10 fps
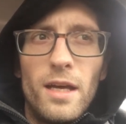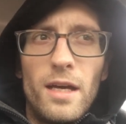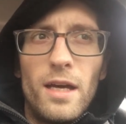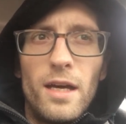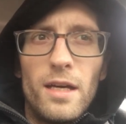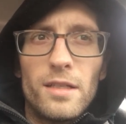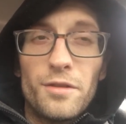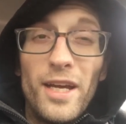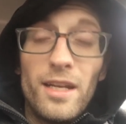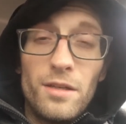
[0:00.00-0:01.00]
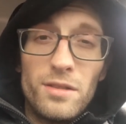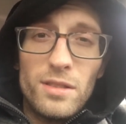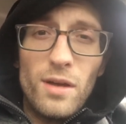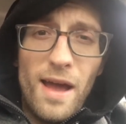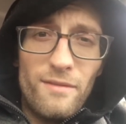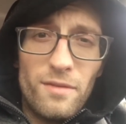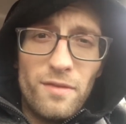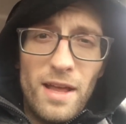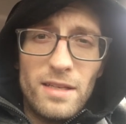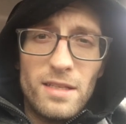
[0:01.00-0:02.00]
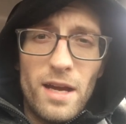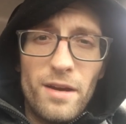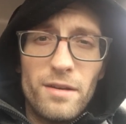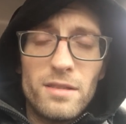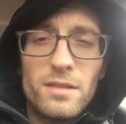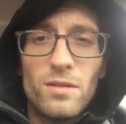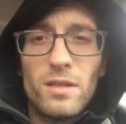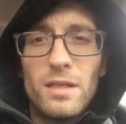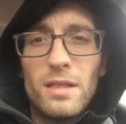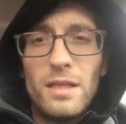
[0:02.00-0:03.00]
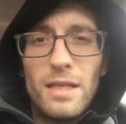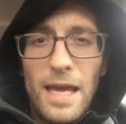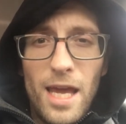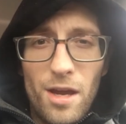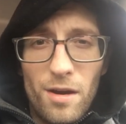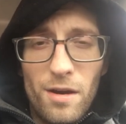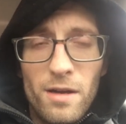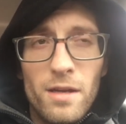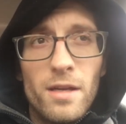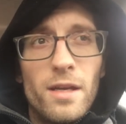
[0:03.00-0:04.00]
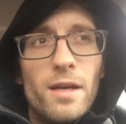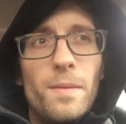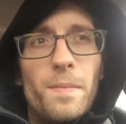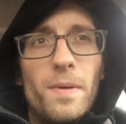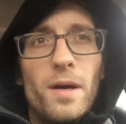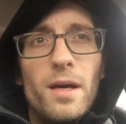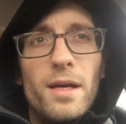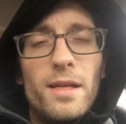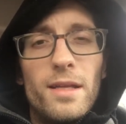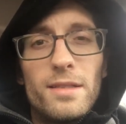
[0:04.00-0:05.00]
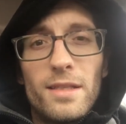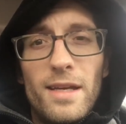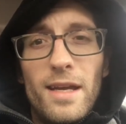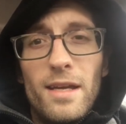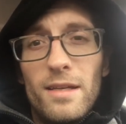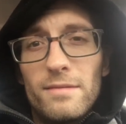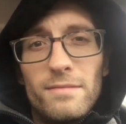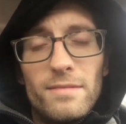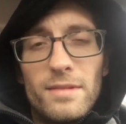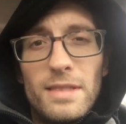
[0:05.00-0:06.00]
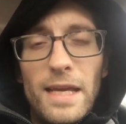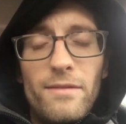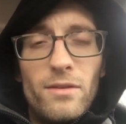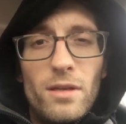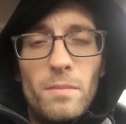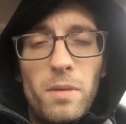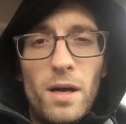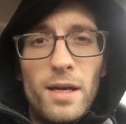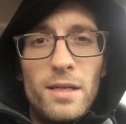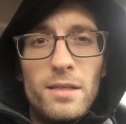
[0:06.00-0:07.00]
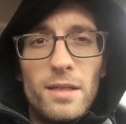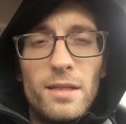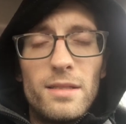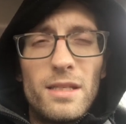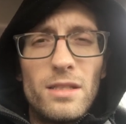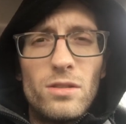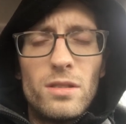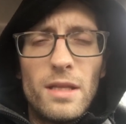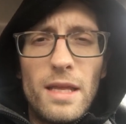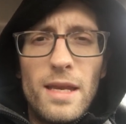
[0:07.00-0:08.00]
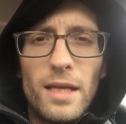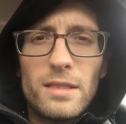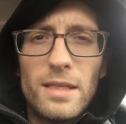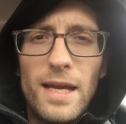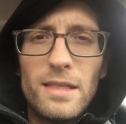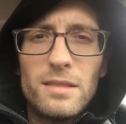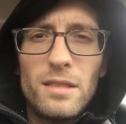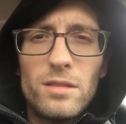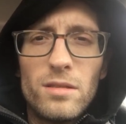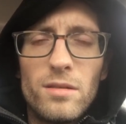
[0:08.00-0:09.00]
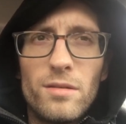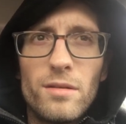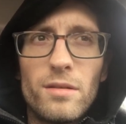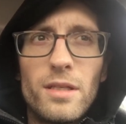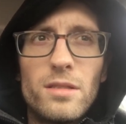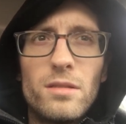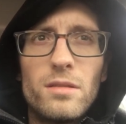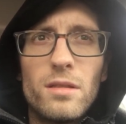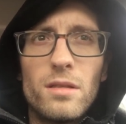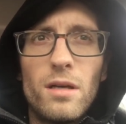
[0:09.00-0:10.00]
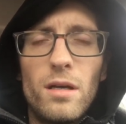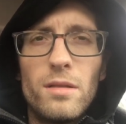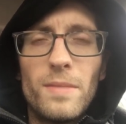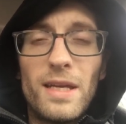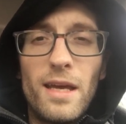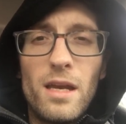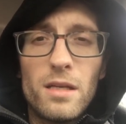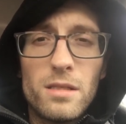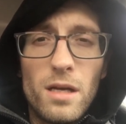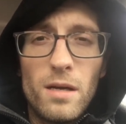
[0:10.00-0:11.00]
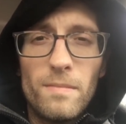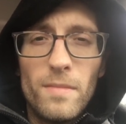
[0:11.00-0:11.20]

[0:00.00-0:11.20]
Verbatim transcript: Uh, granted, you still have a flat tire; it's still gonna leak air, but it's gonna saving a bind at least get you to that next gas station or get you to the, the mechanic shop